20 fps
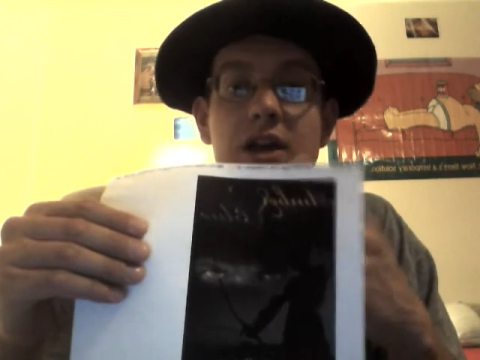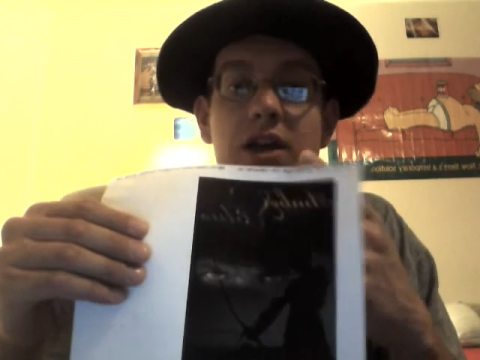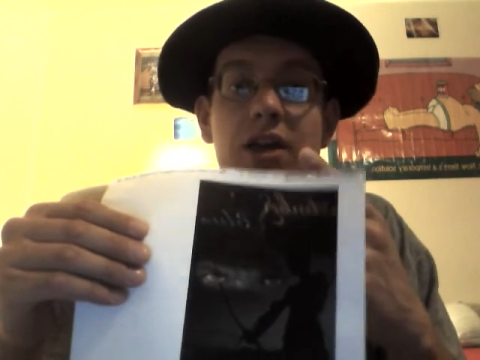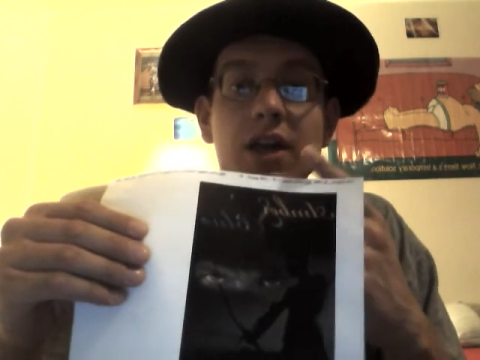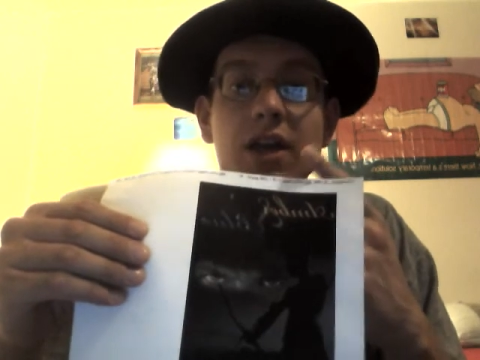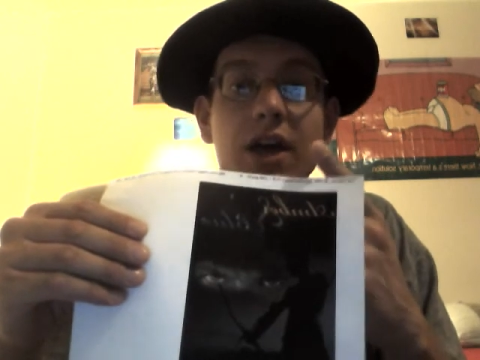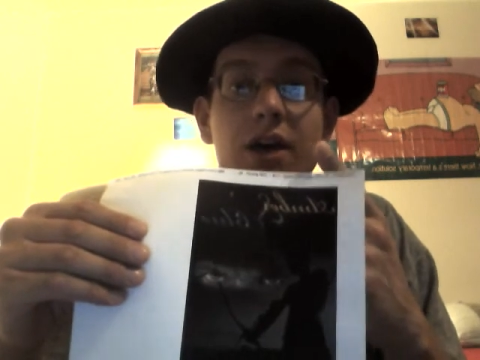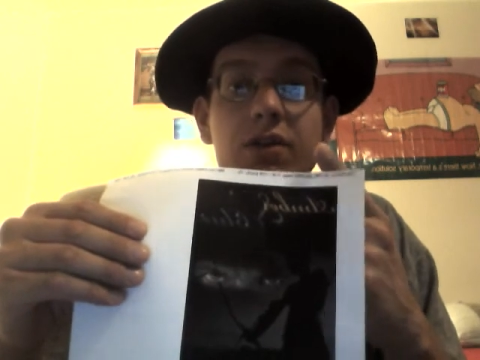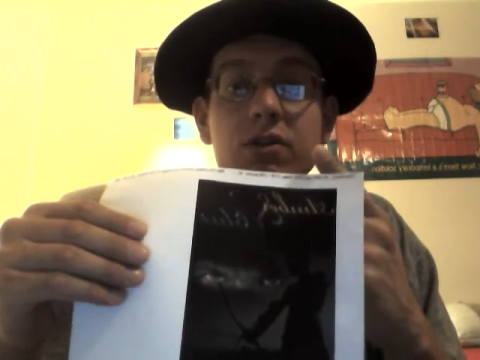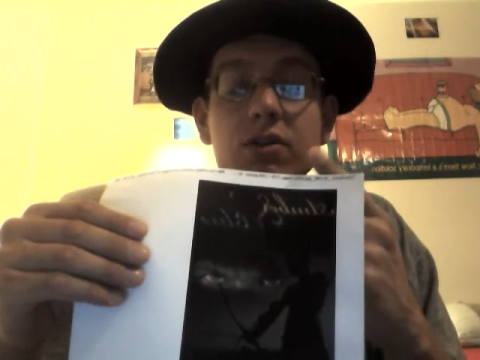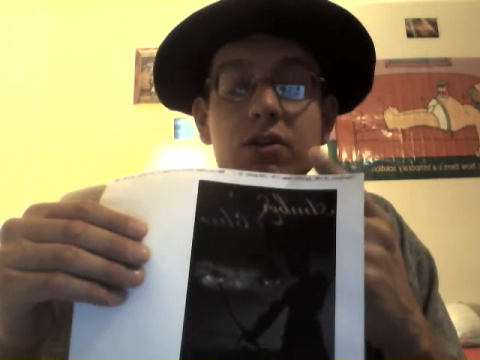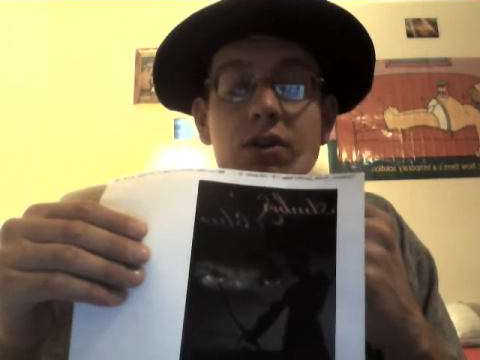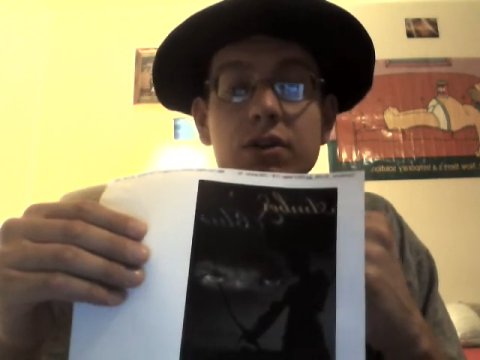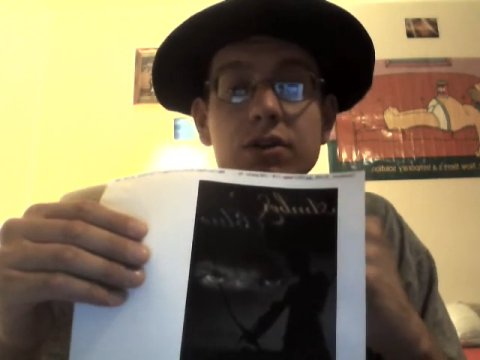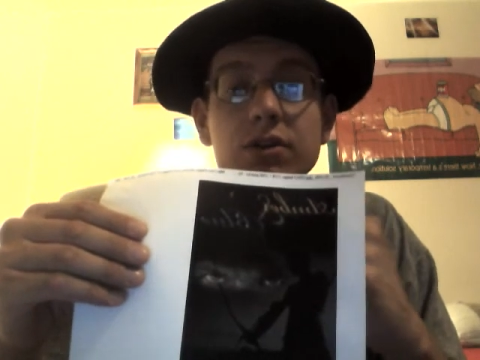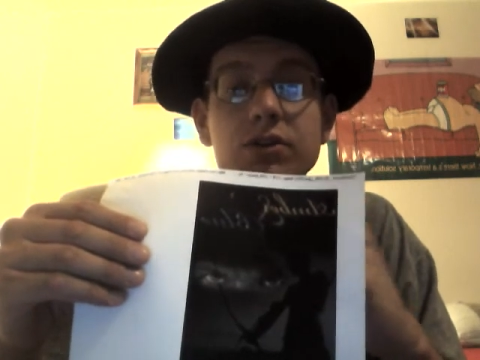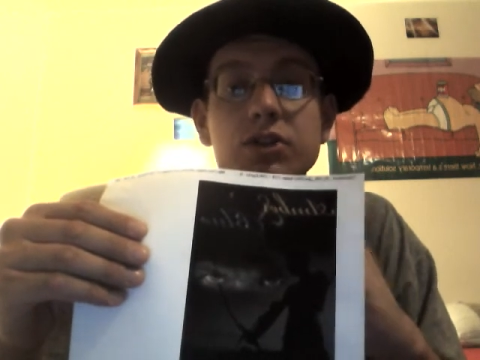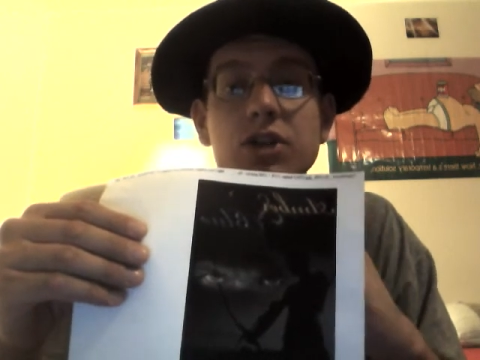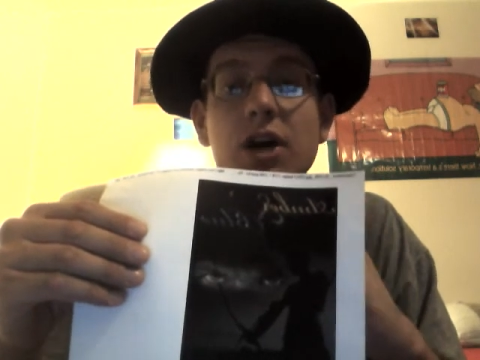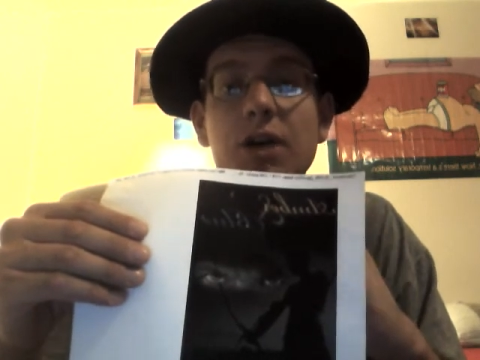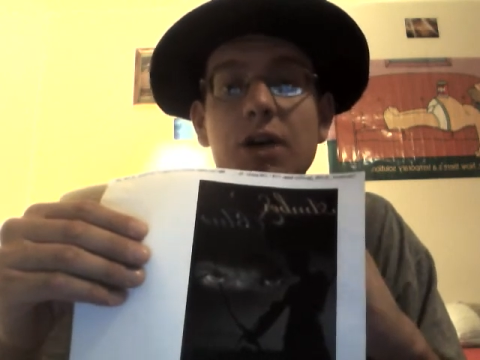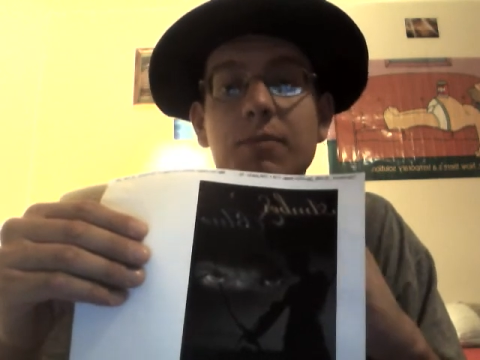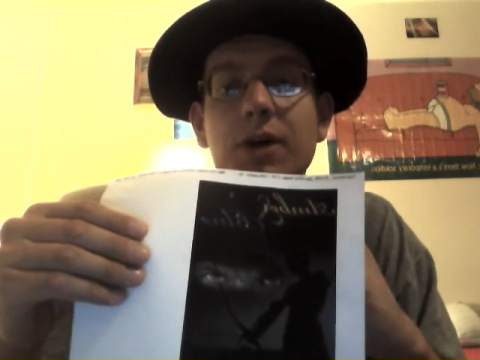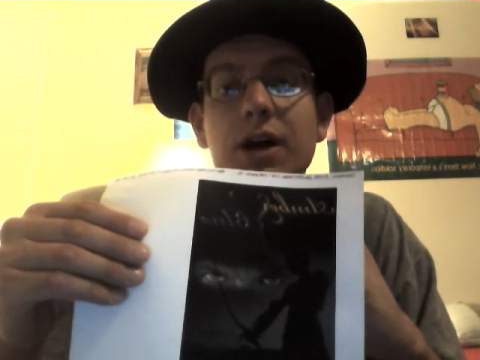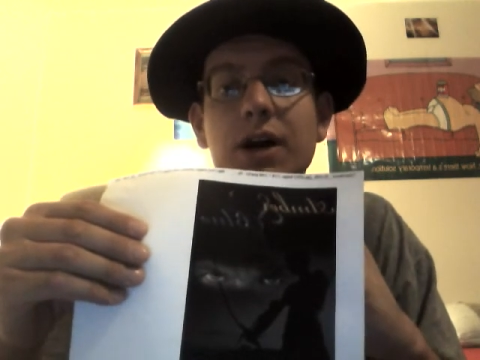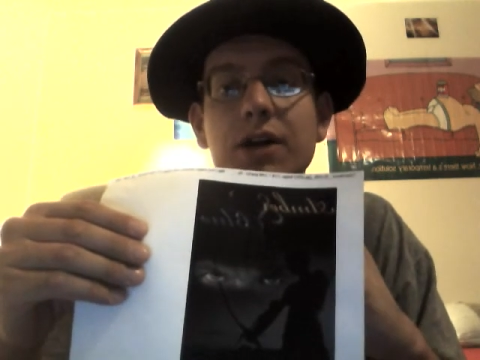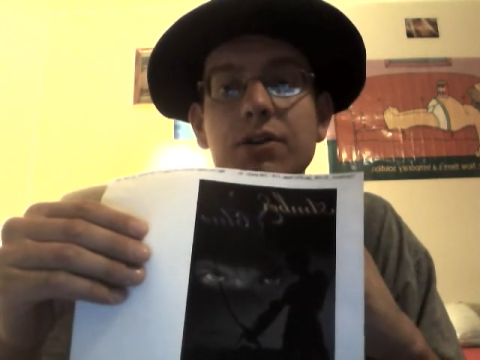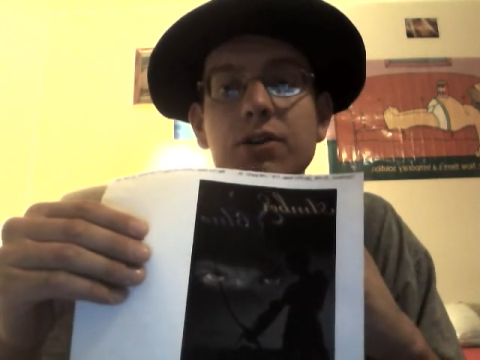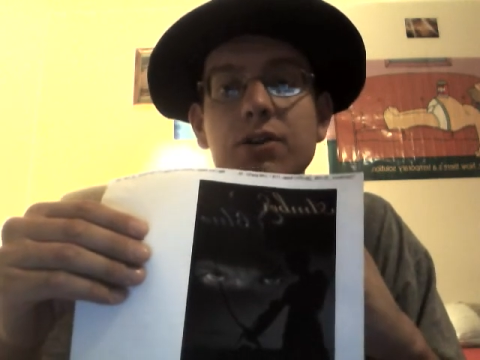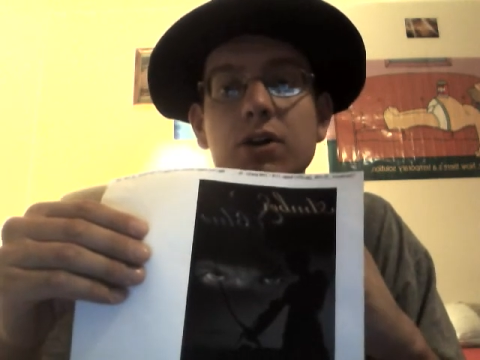yeah, good good job
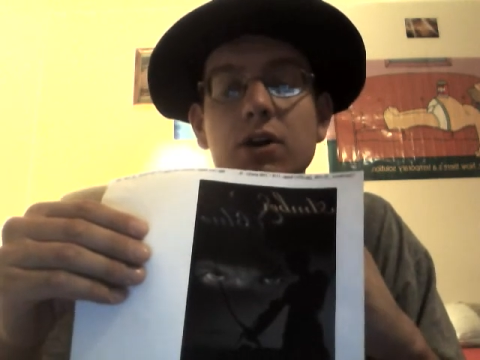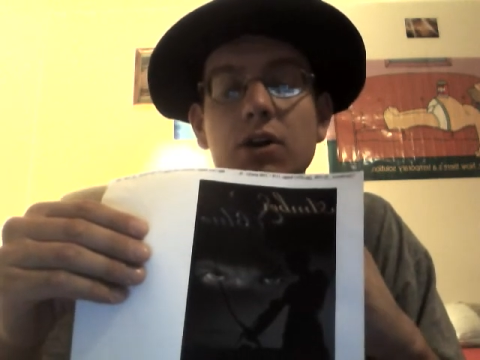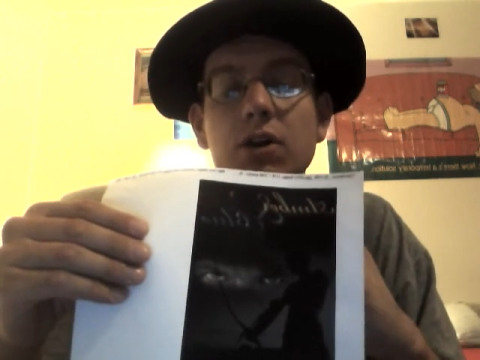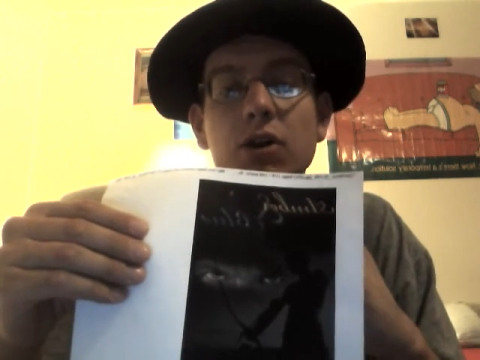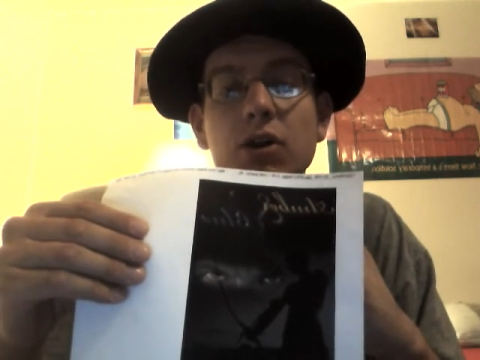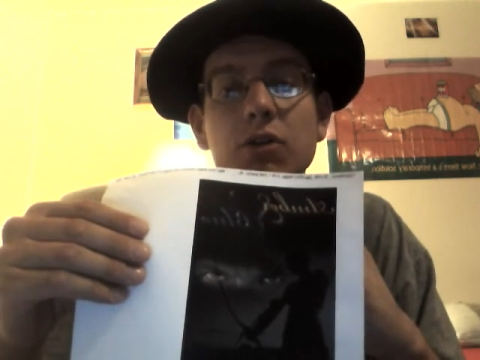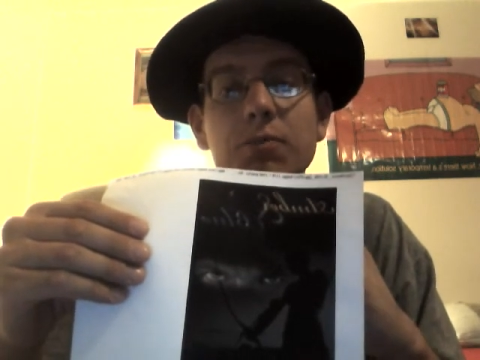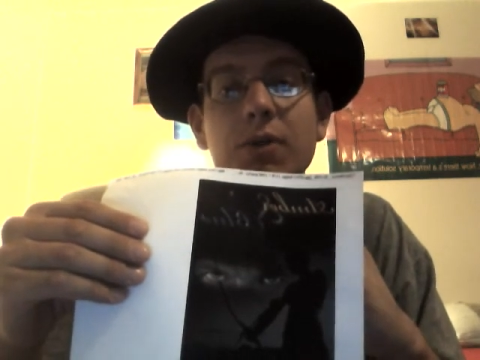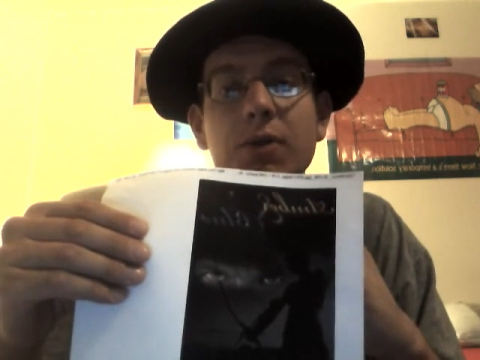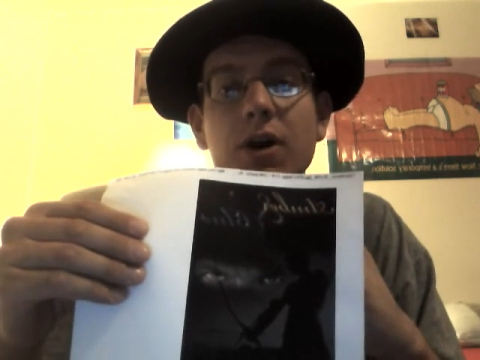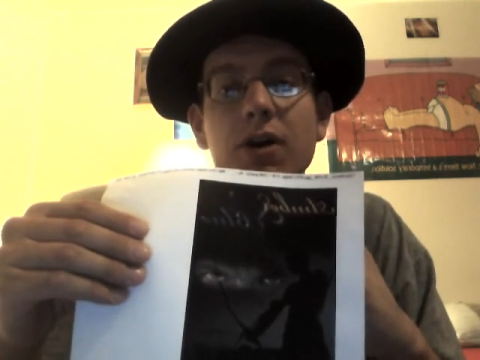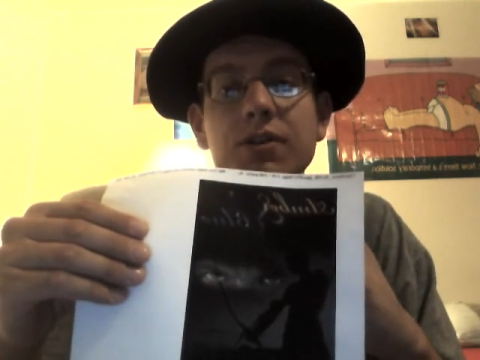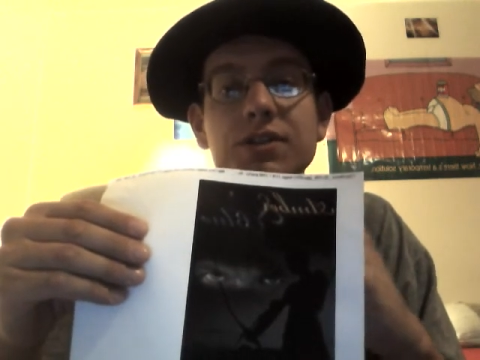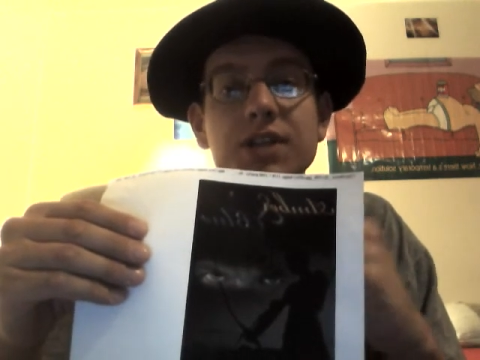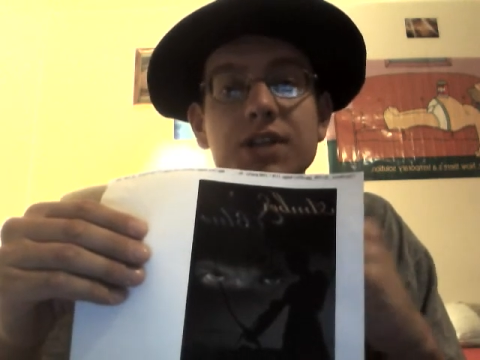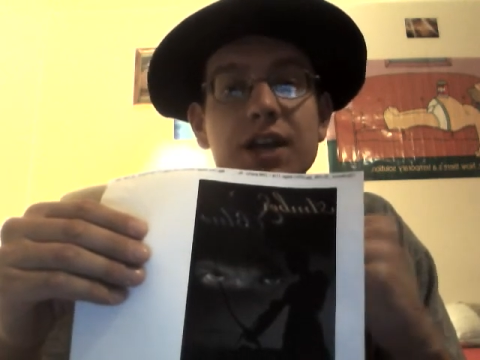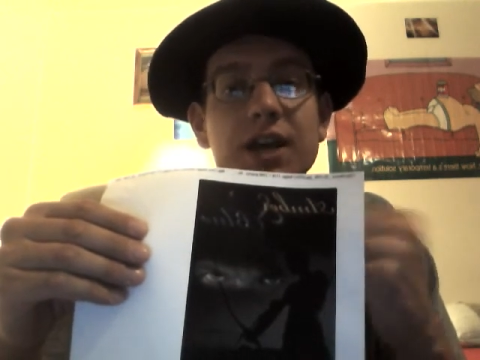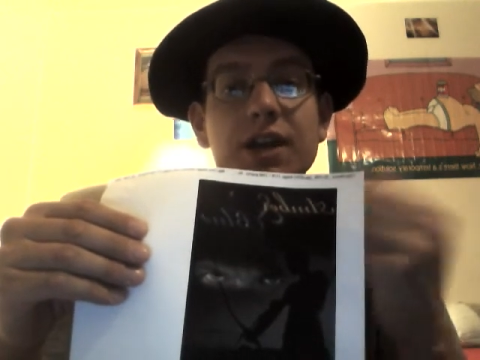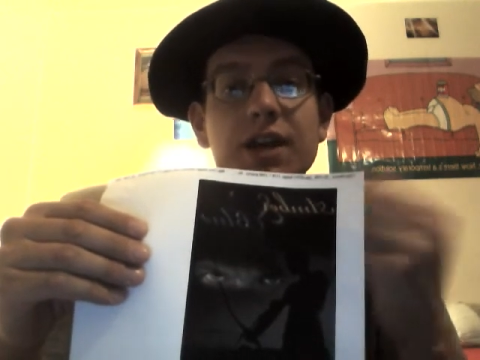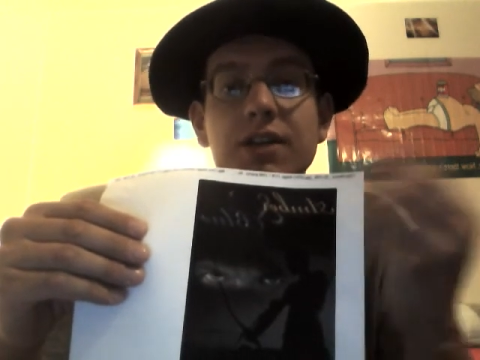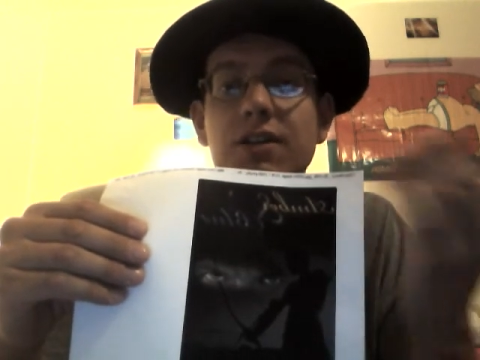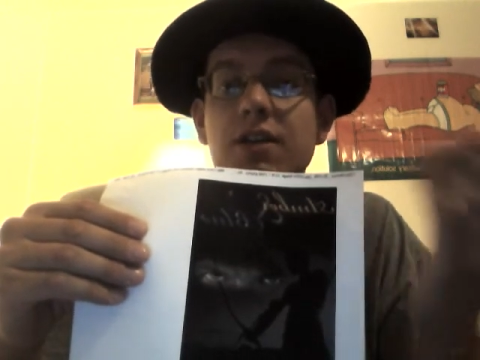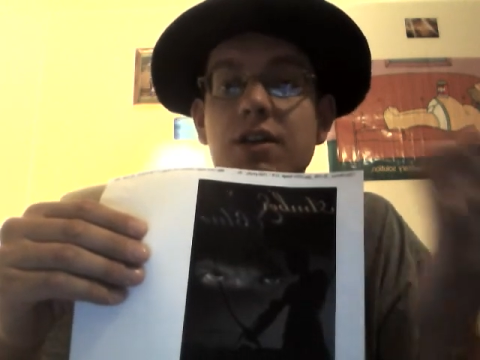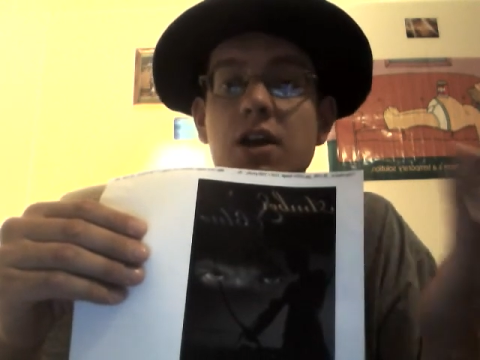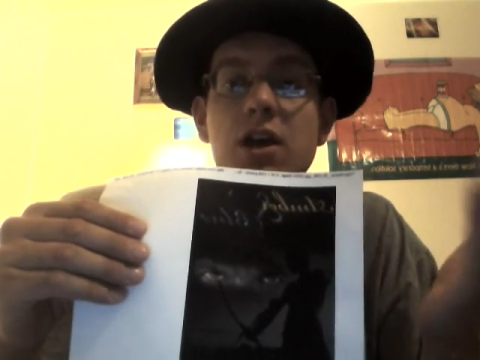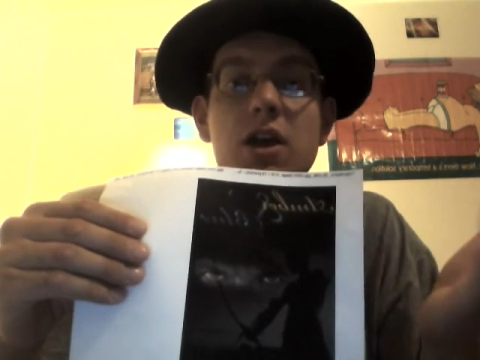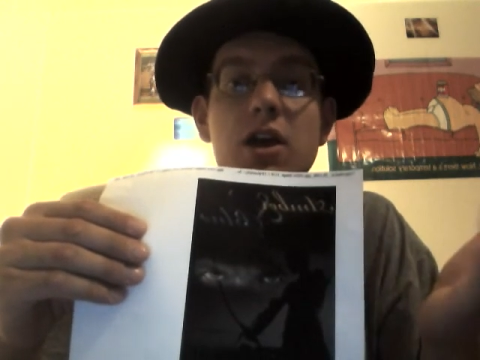on uh, her part and.